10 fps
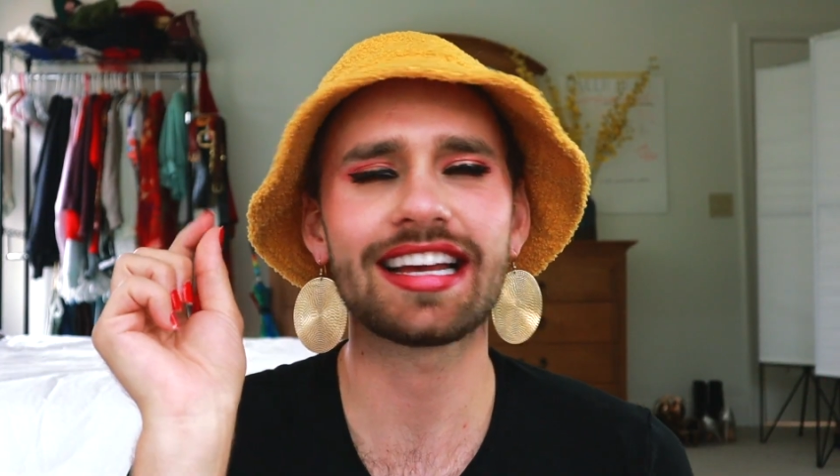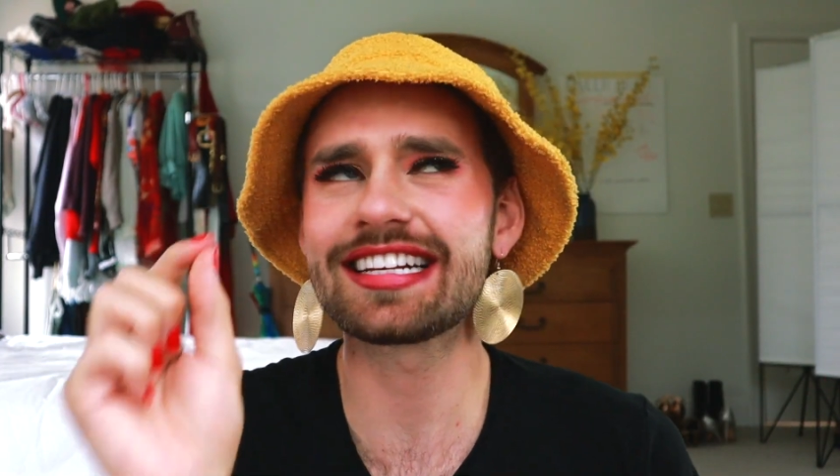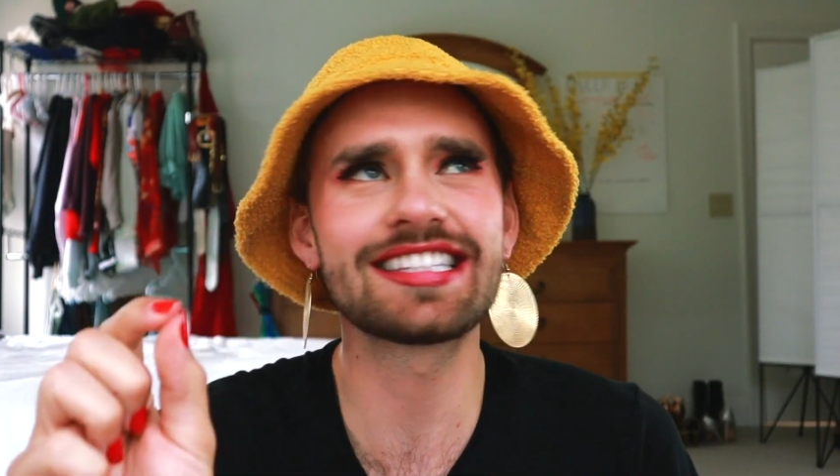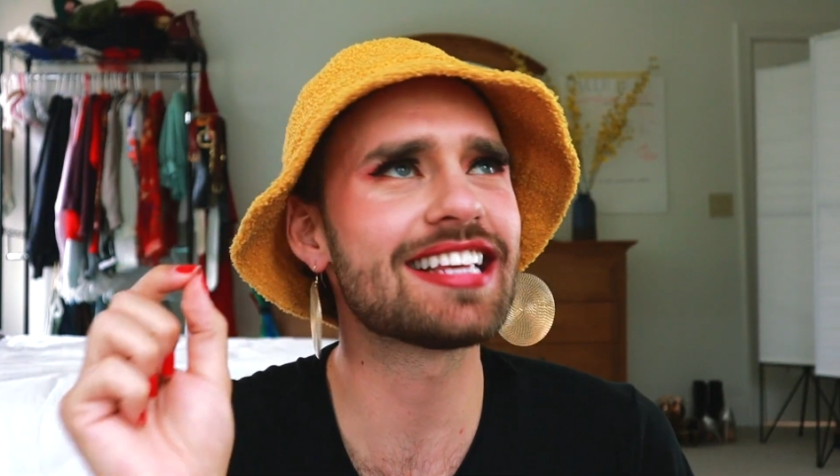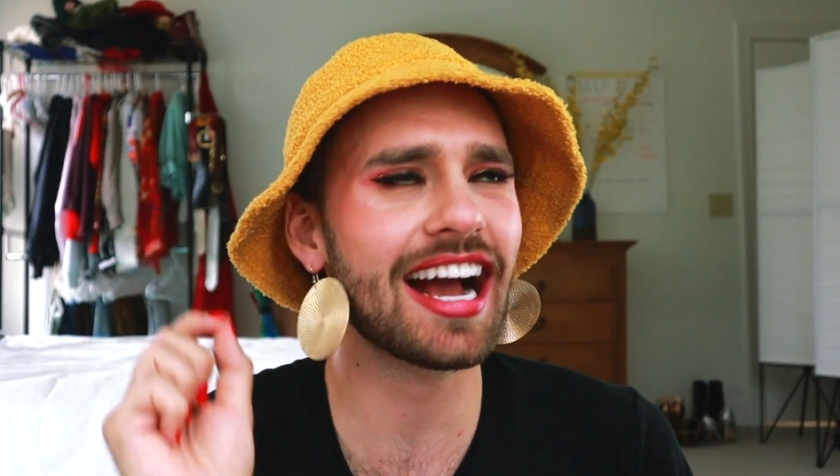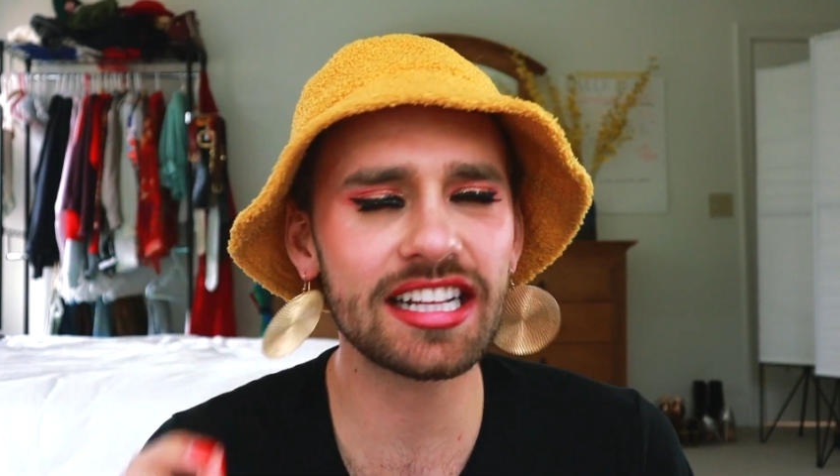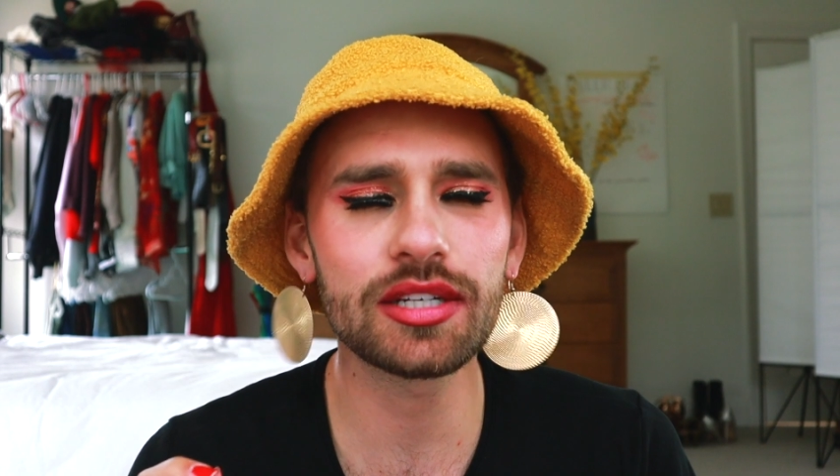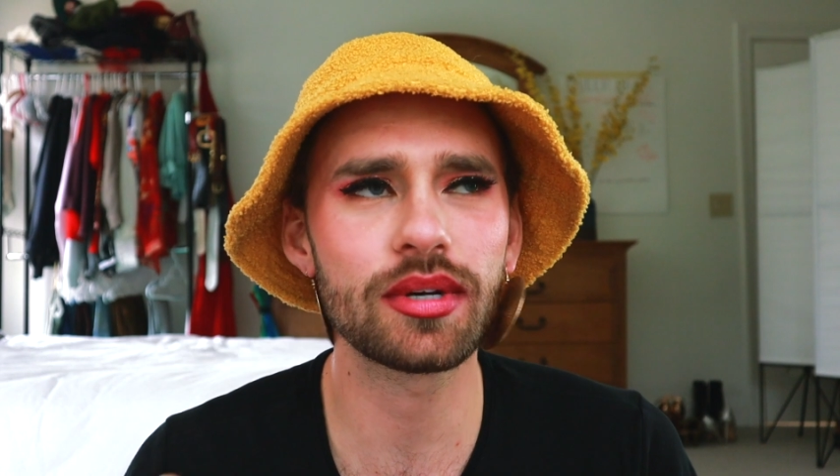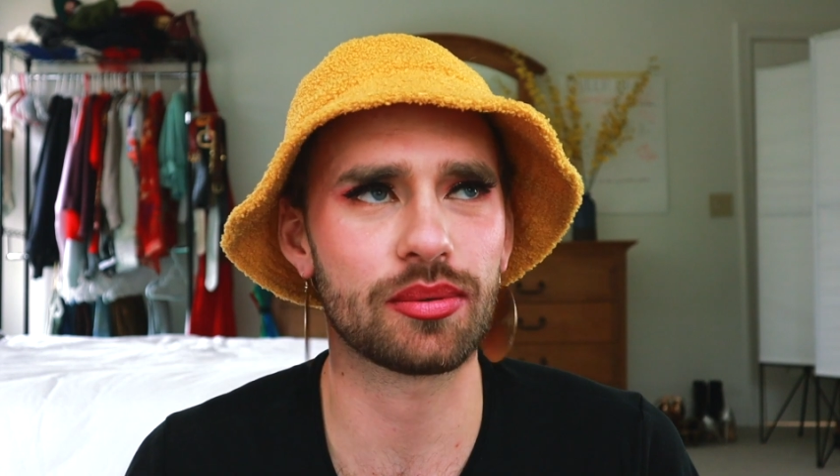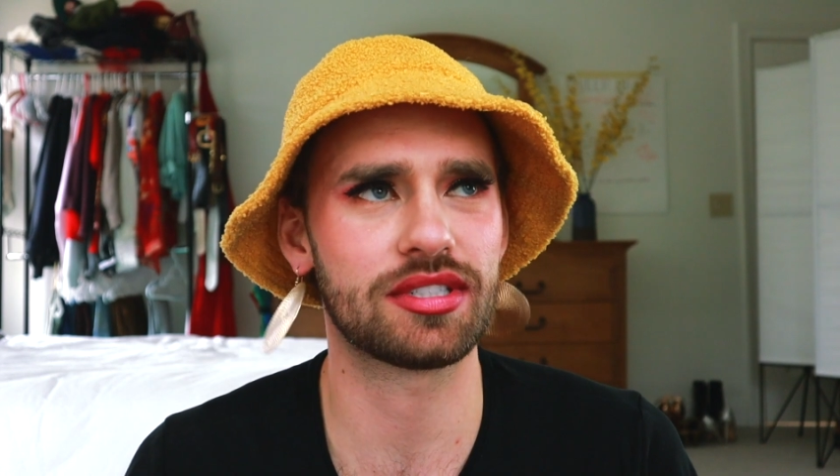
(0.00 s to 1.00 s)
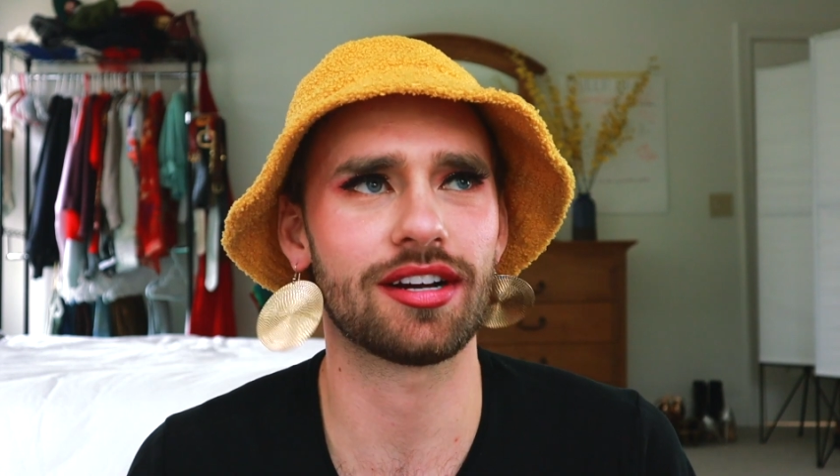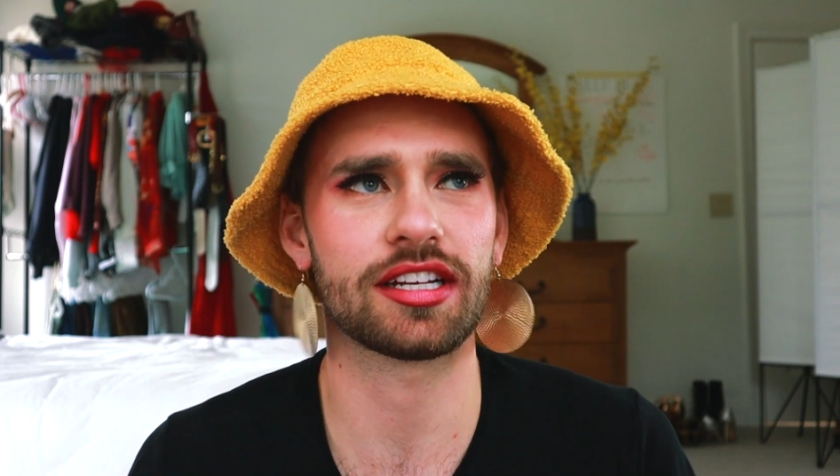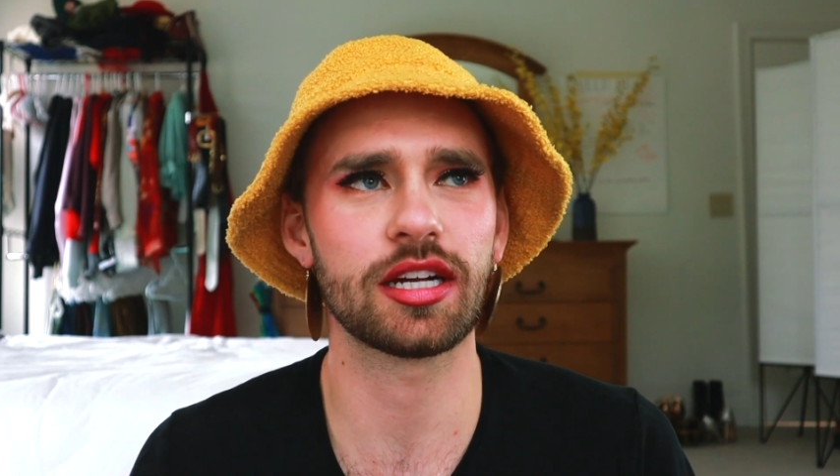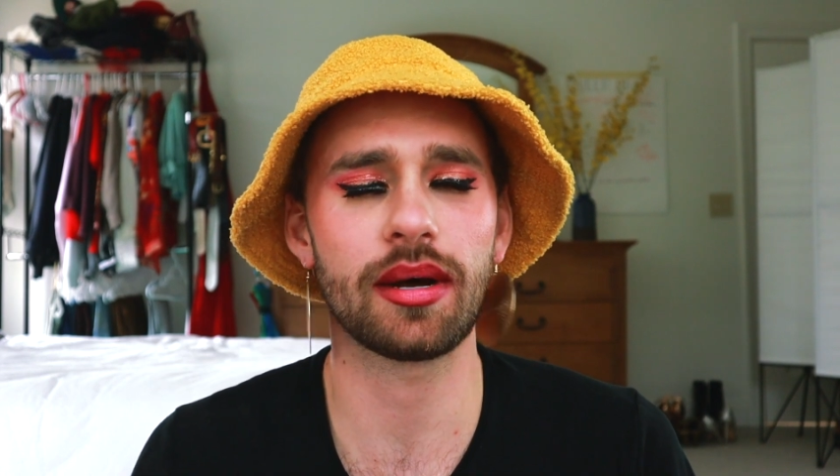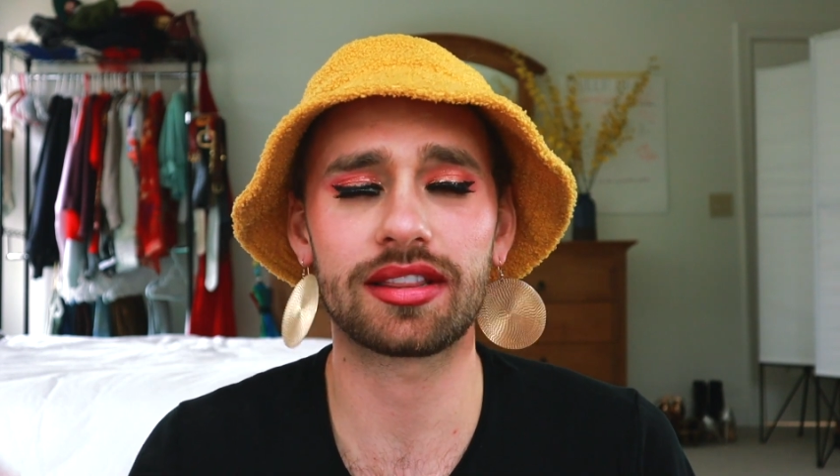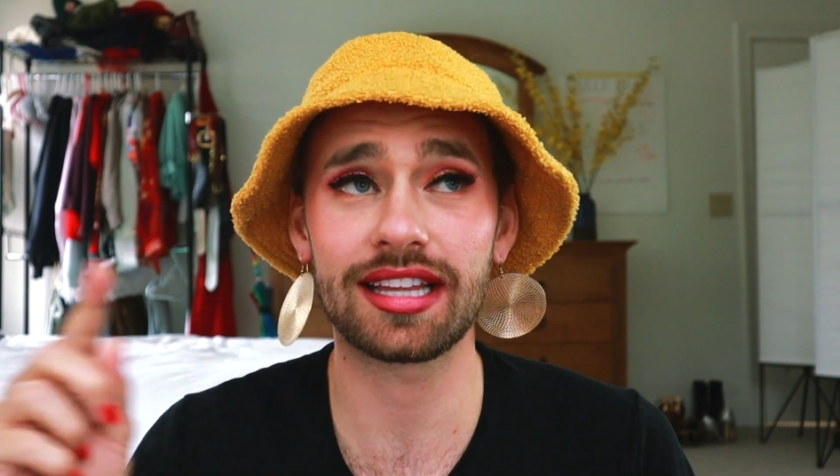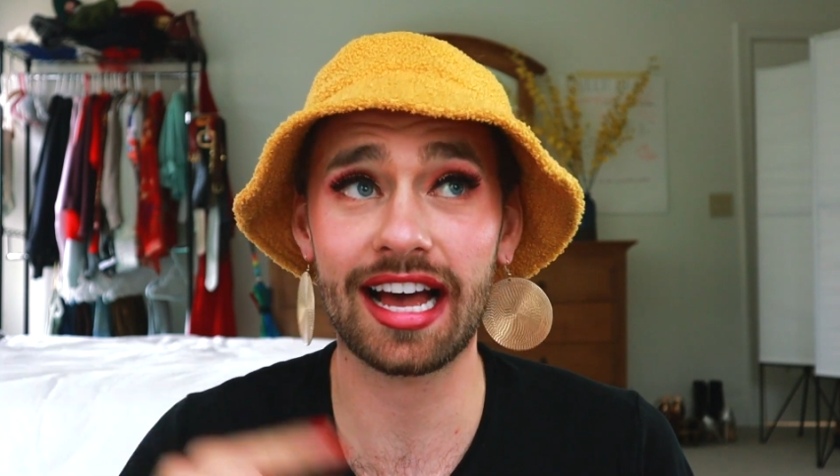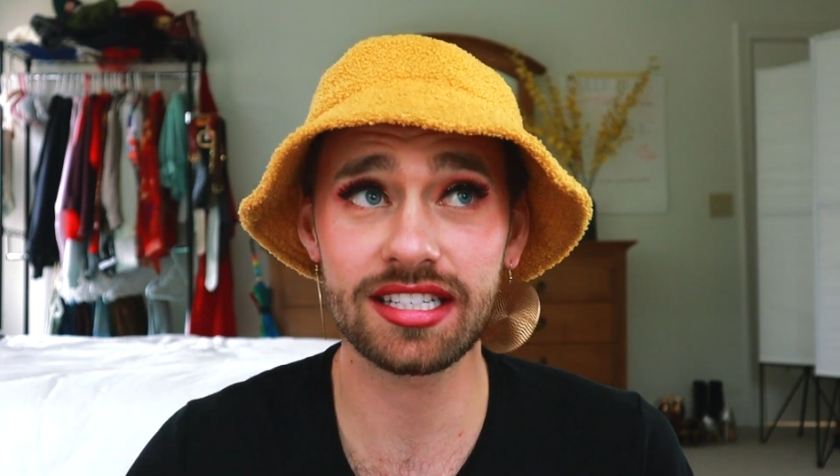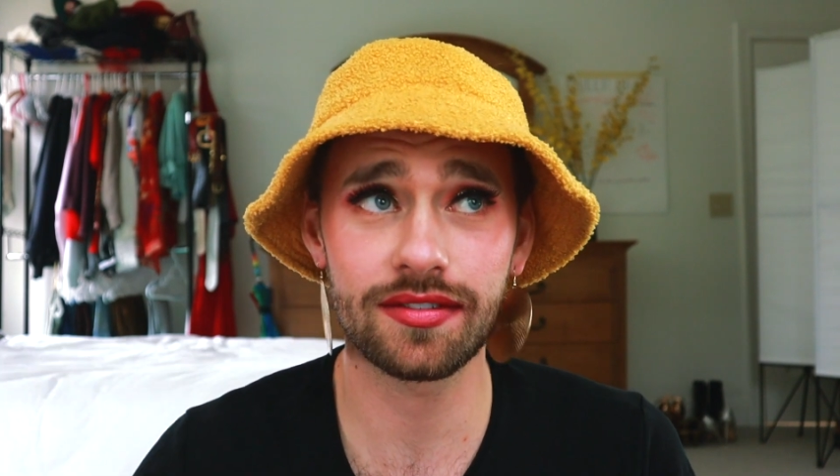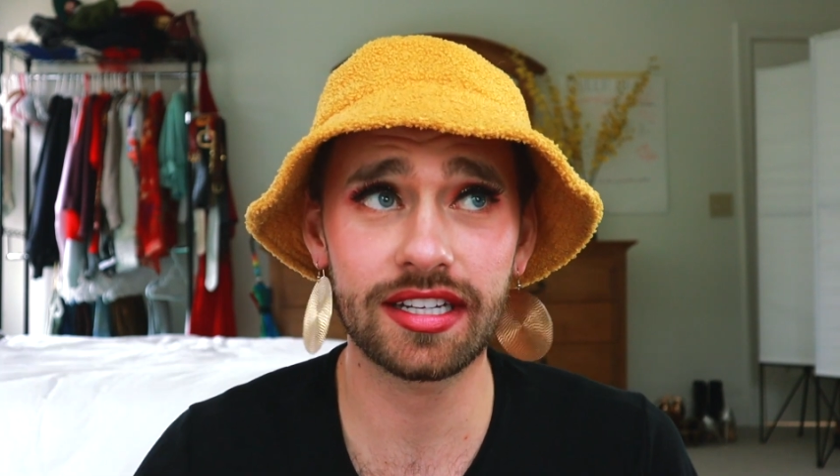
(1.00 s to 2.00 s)
exactly what I was talking about
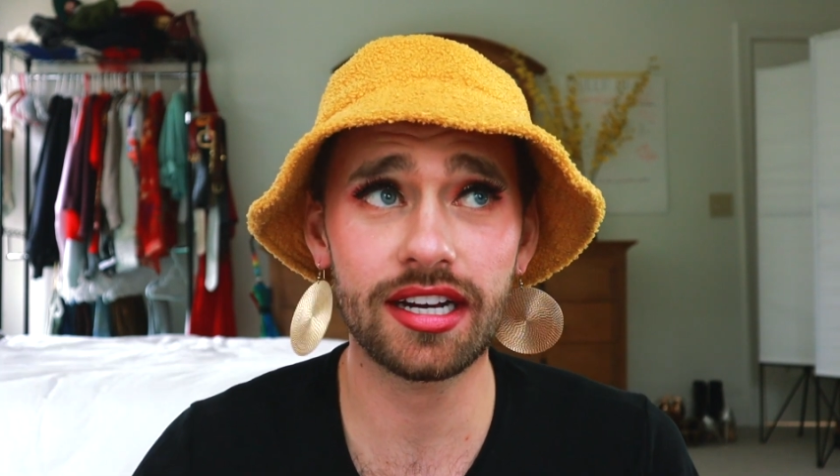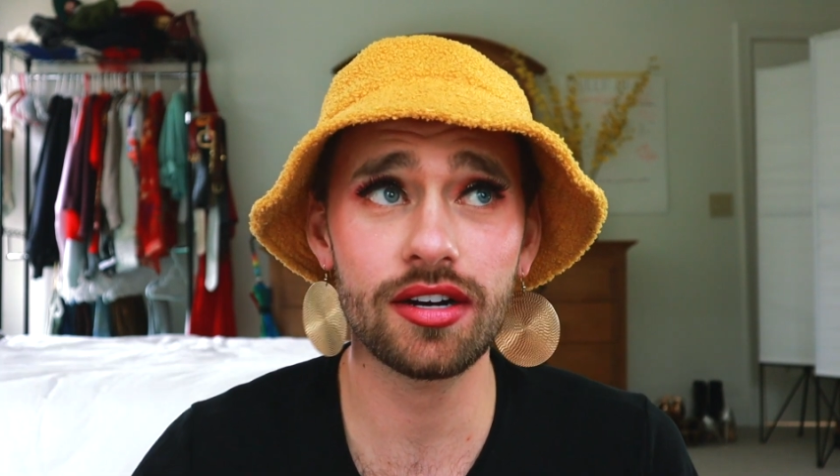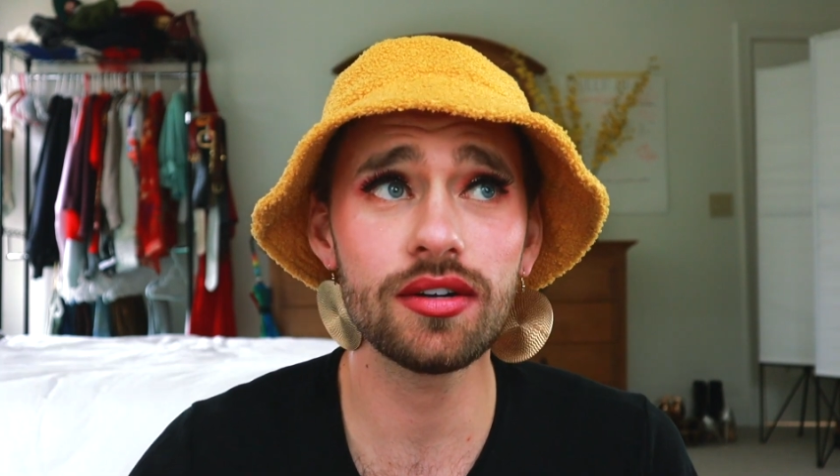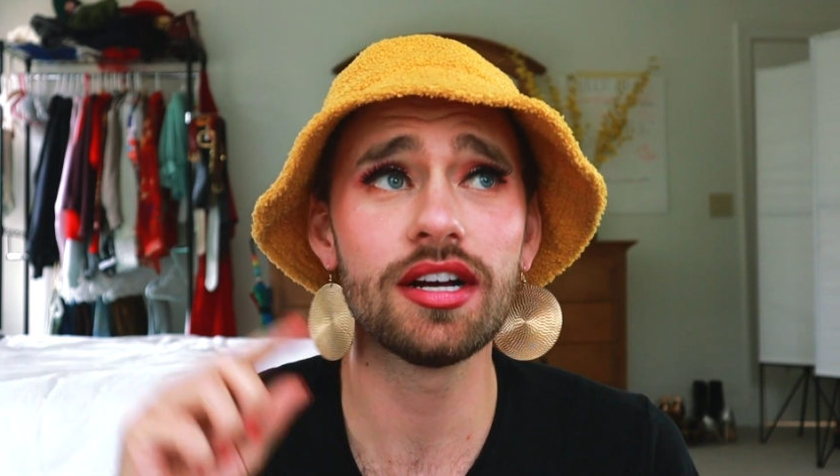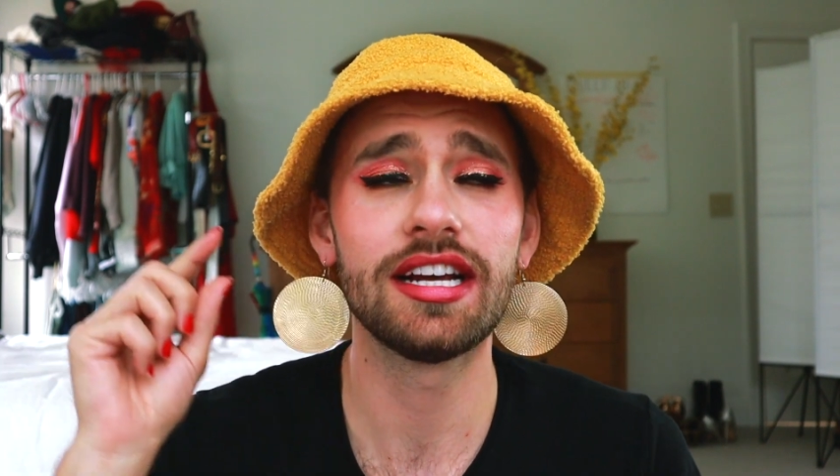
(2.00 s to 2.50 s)
last video